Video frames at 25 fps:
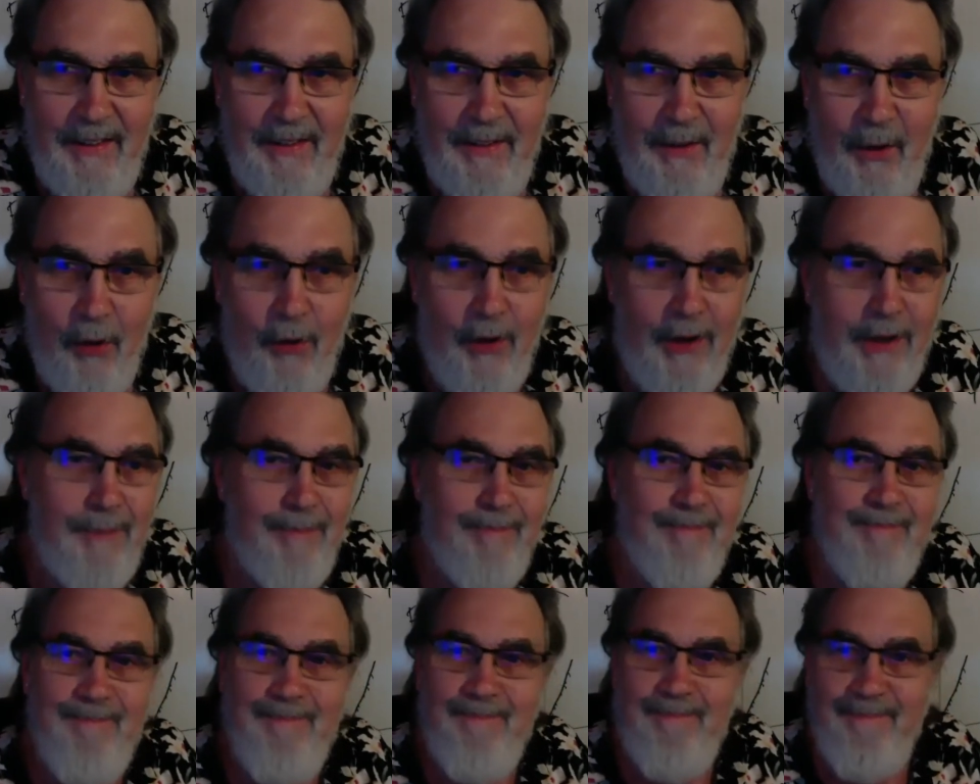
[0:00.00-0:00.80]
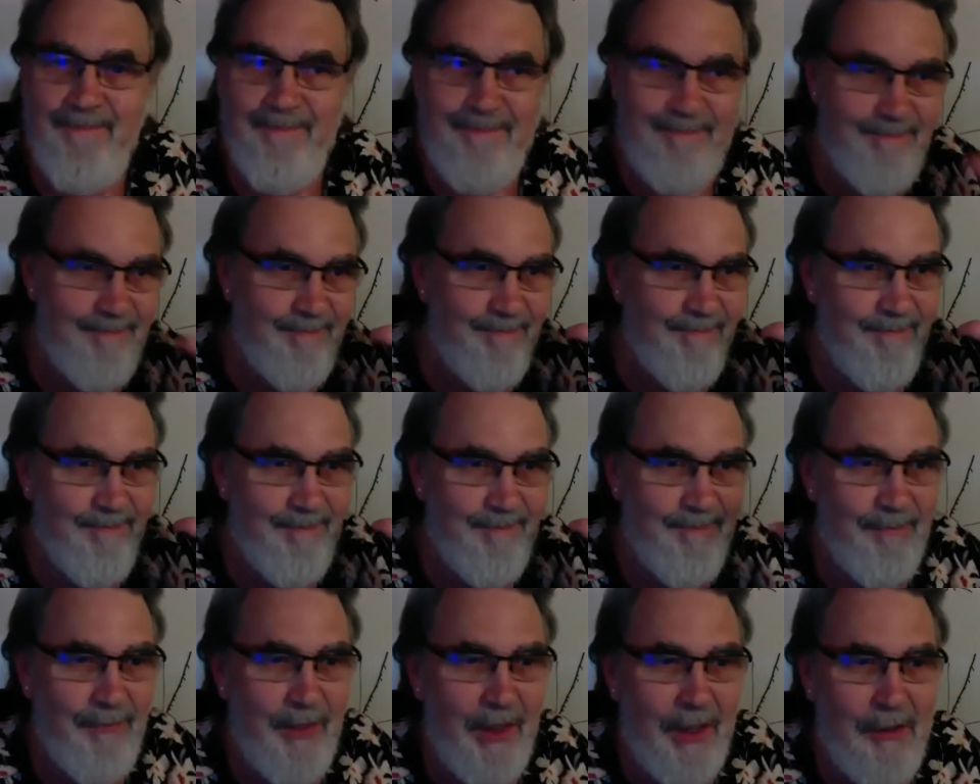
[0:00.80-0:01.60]
All right.
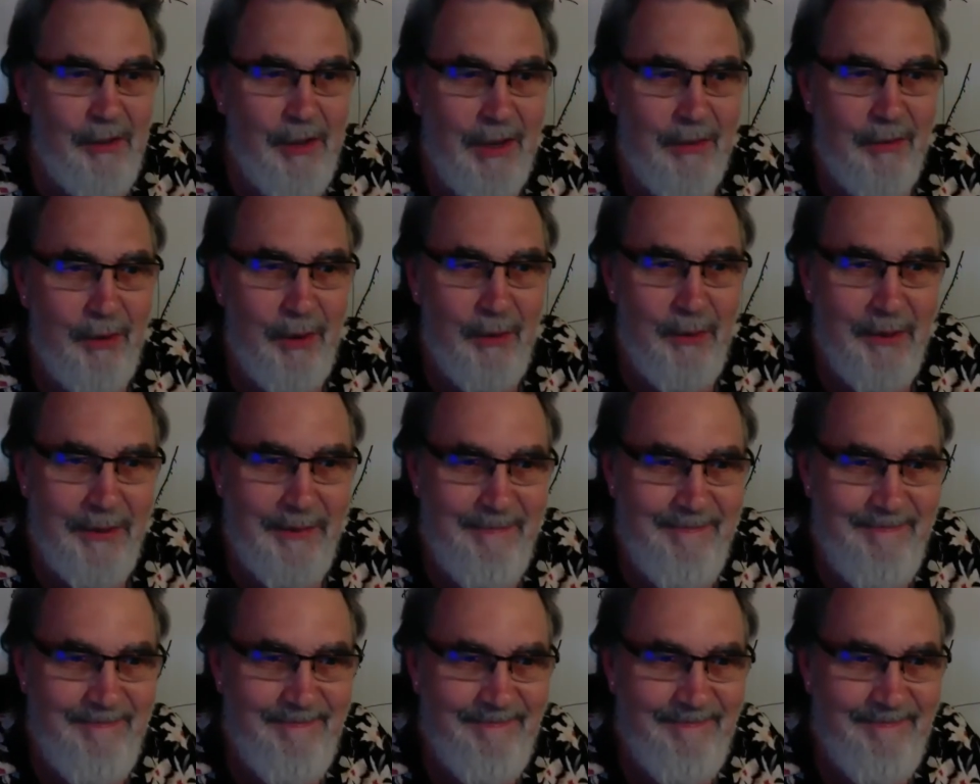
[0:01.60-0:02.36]
Thank you, everyone.